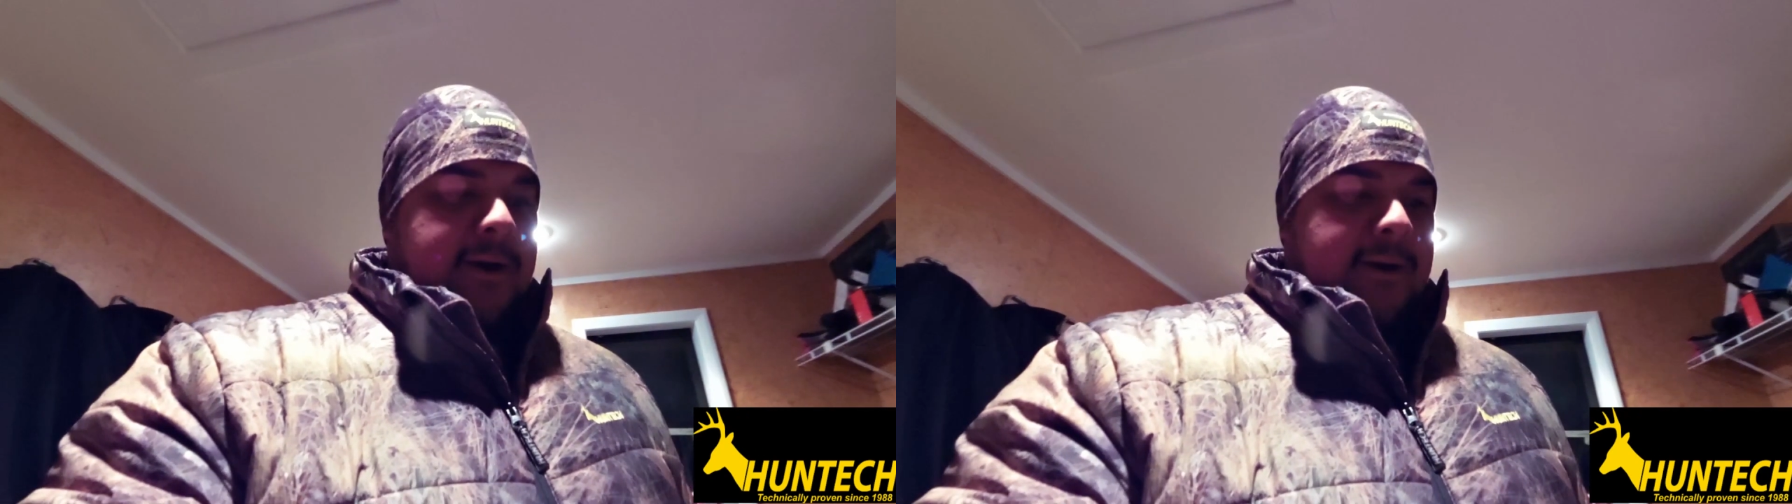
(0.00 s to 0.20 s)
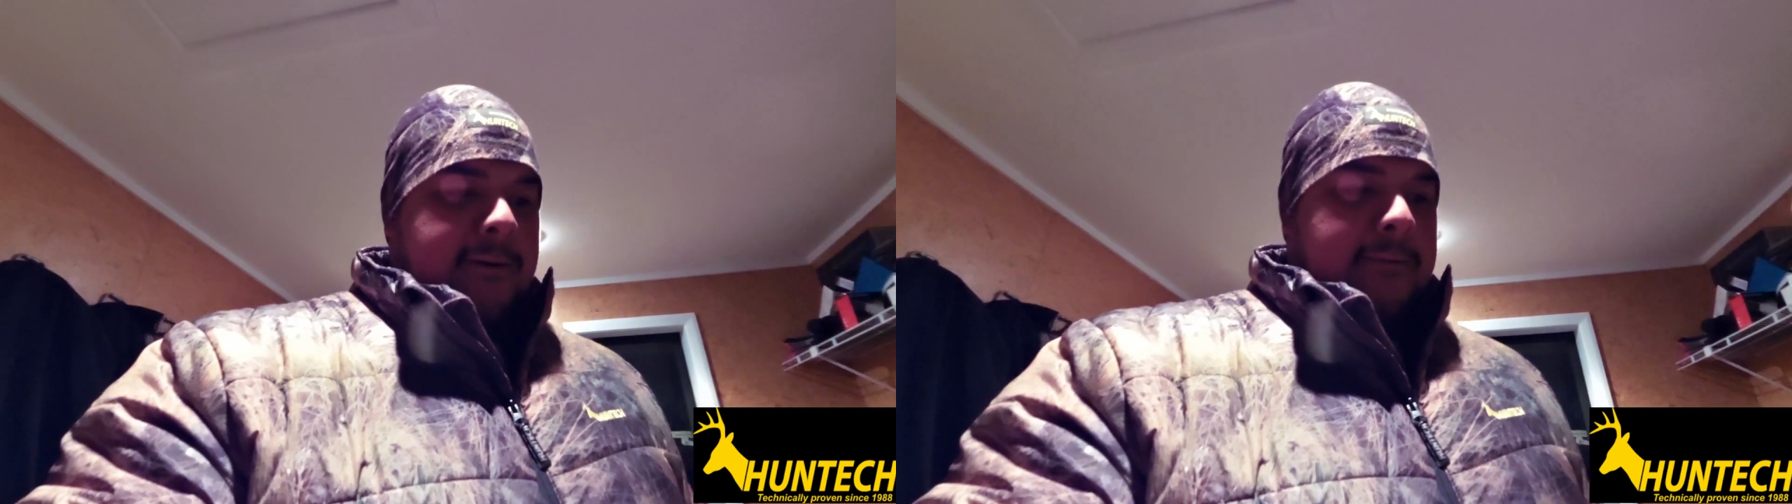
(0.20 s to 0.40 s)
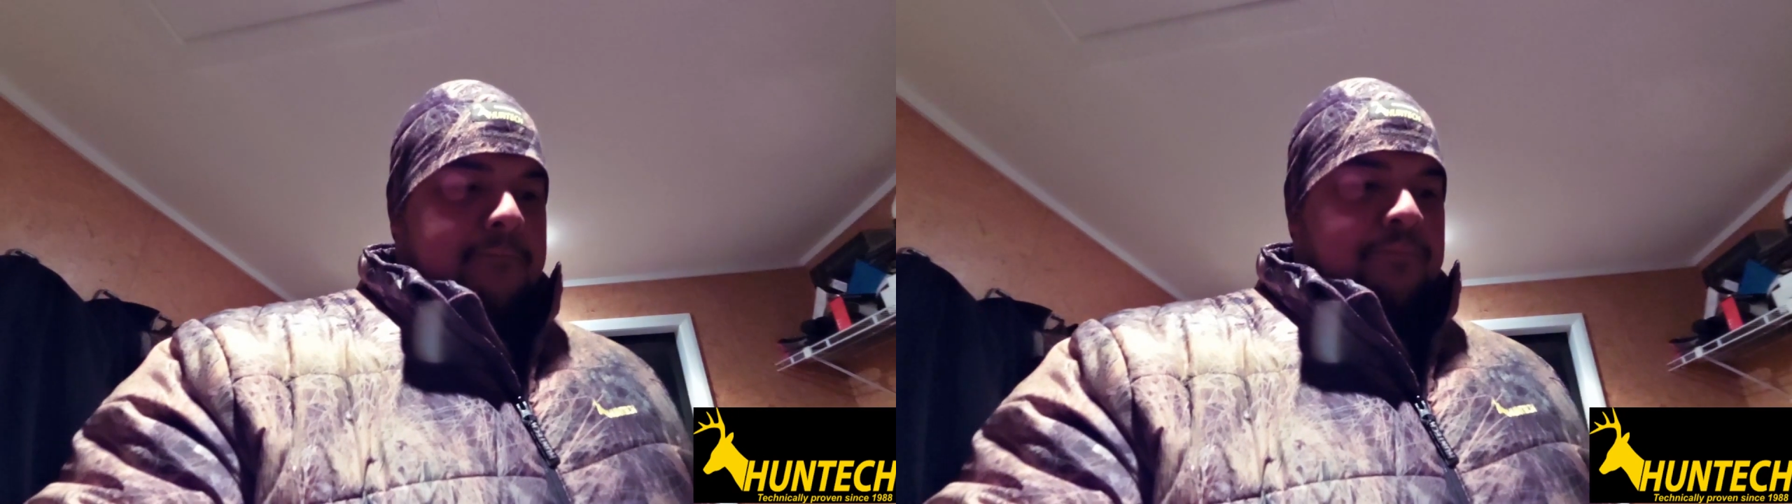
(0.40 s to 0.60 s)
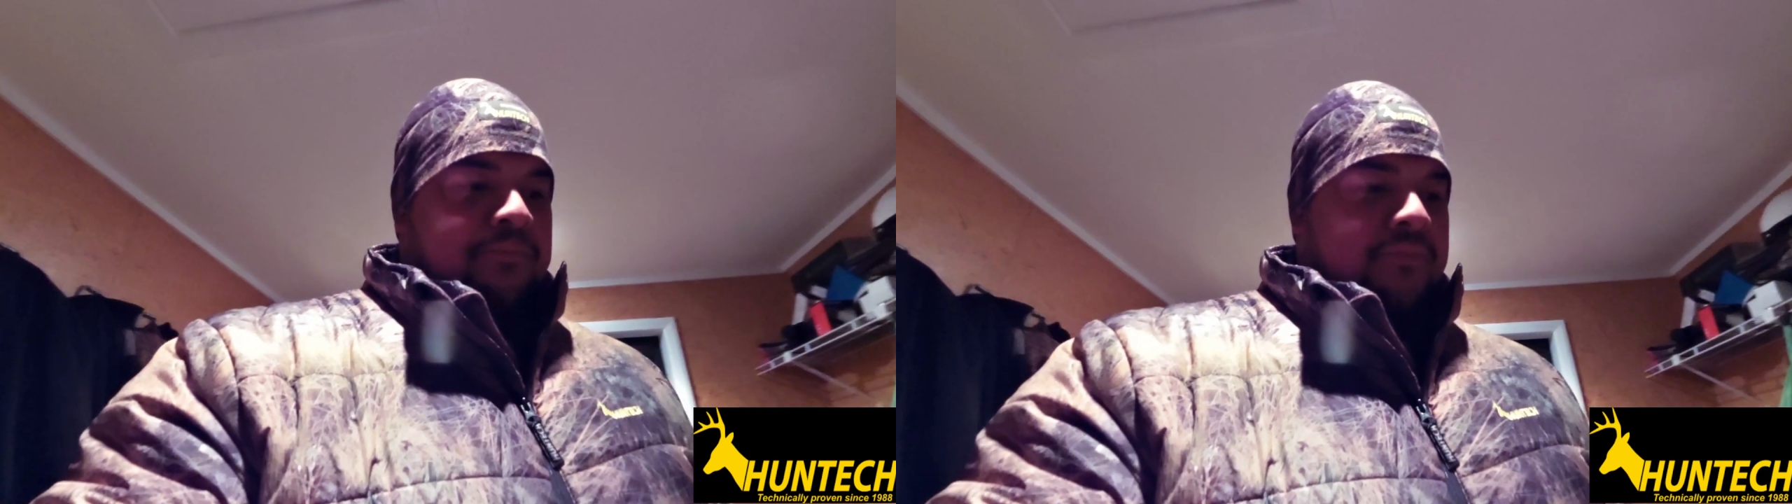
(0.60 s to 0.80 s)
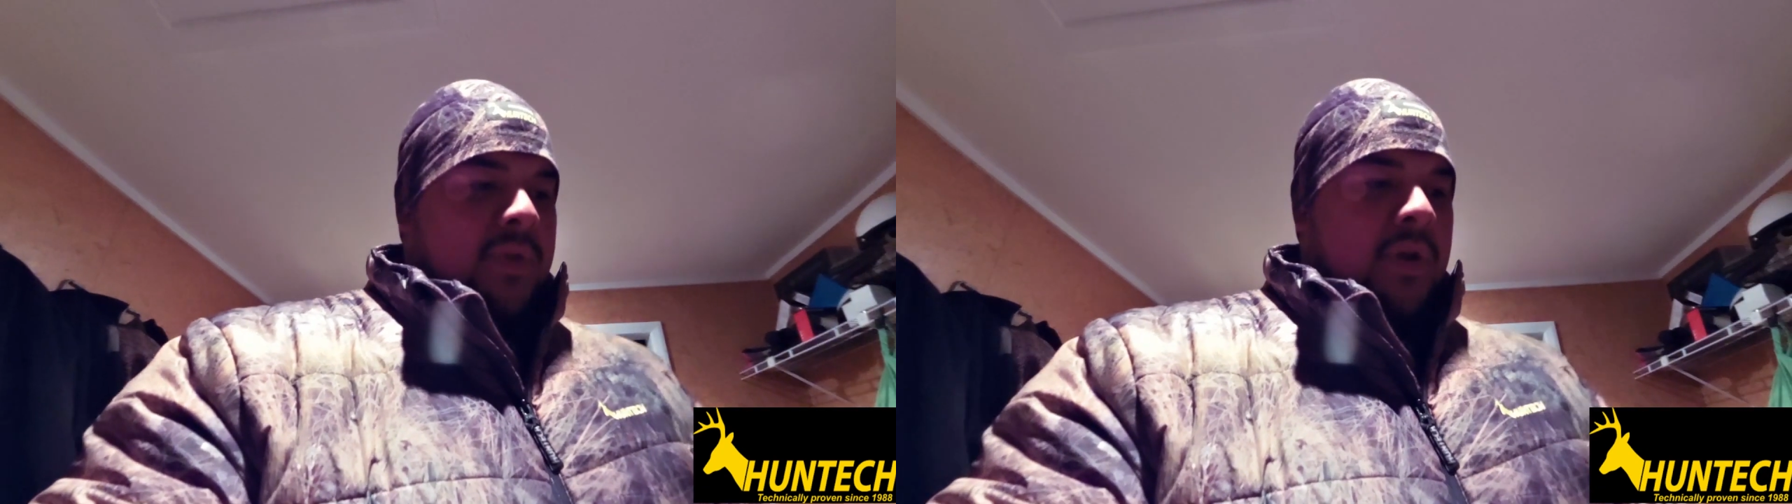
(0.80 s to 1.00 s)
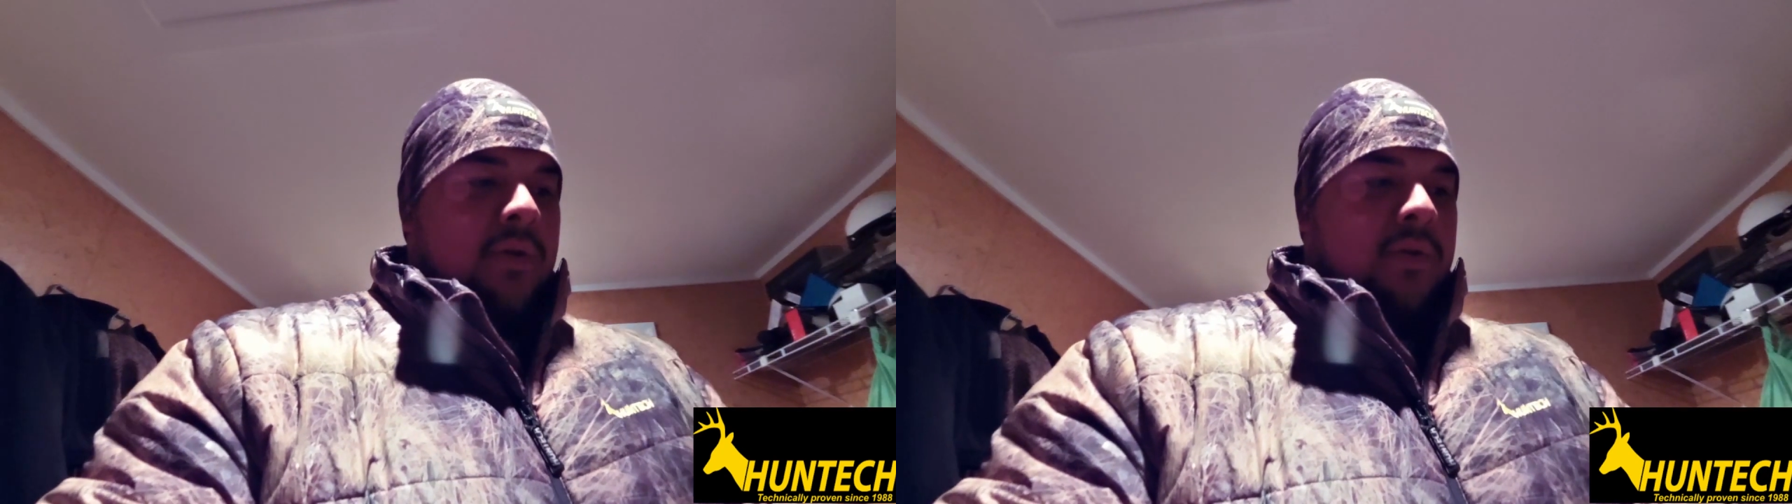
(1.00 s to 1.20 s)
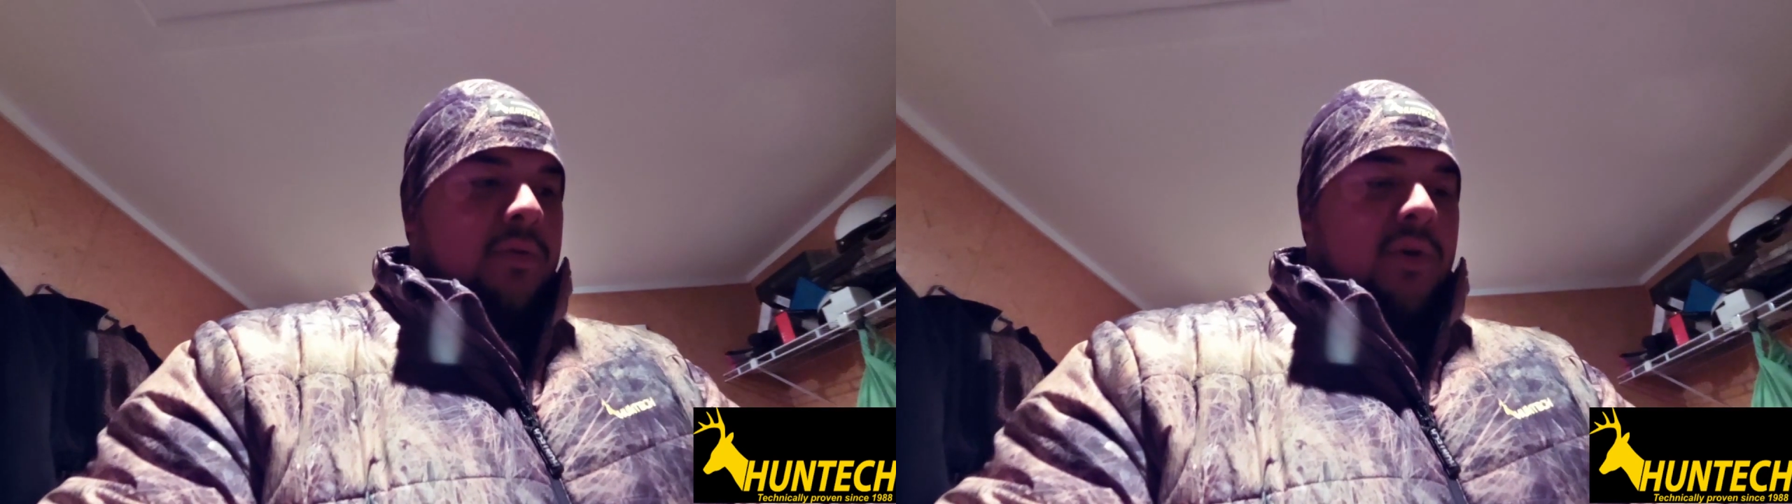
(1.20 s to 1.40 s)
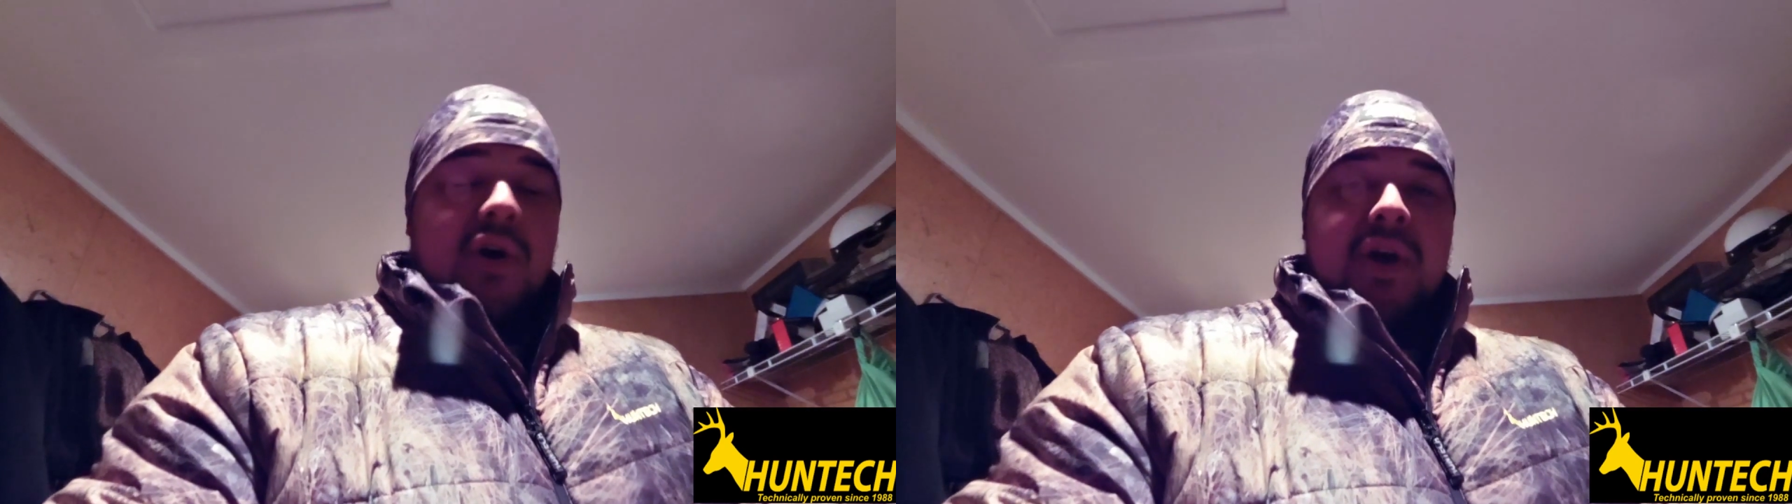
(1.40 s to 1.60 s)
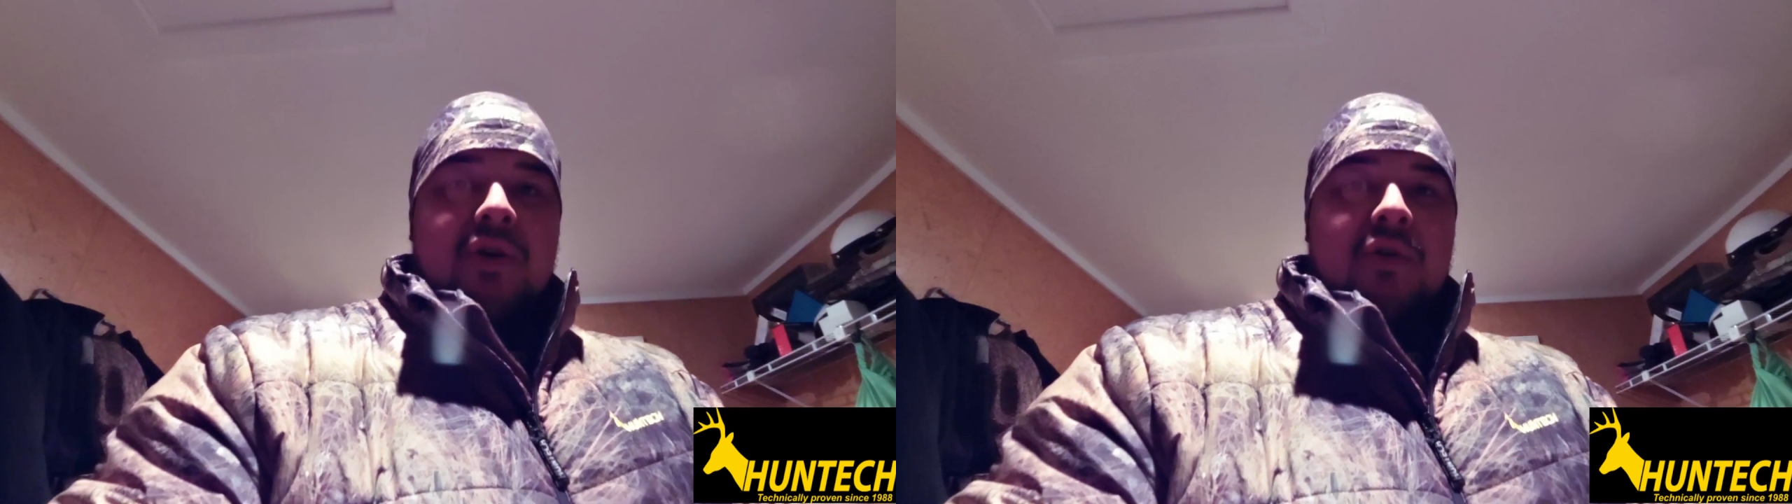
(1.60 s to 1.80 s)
eye